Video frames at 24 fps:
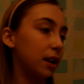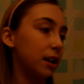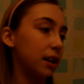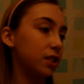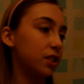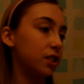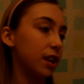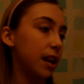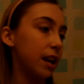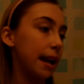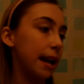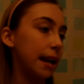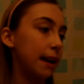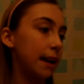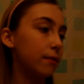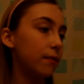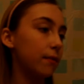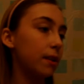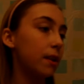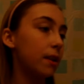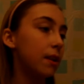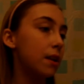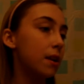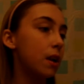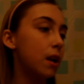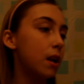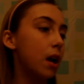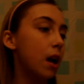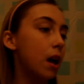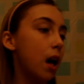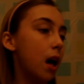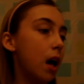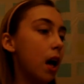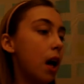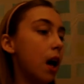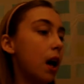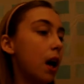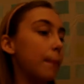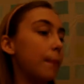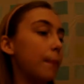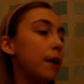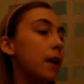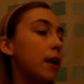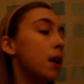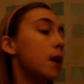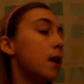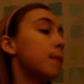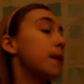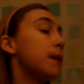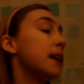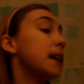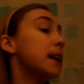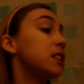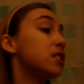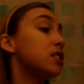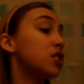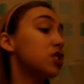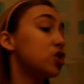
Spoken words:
I shave, because